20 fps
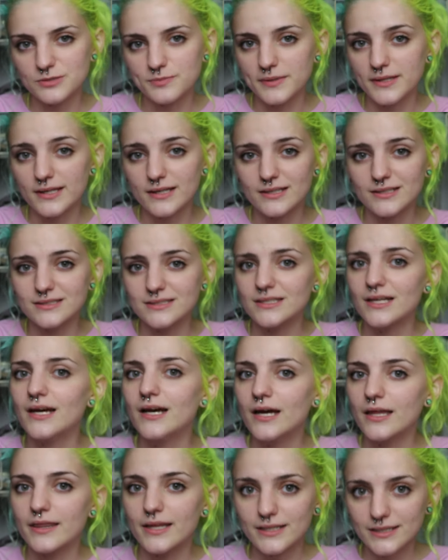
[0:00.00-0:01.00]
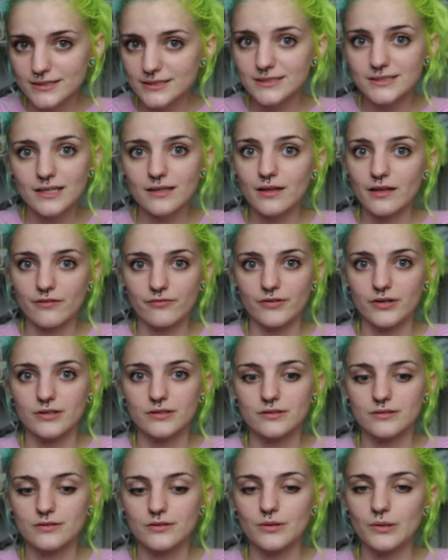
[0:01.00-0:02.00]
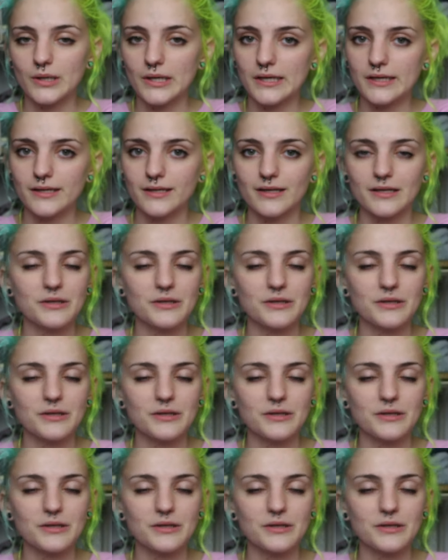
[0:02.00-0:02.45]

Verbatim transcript: because that doesn't sound like fun, okay?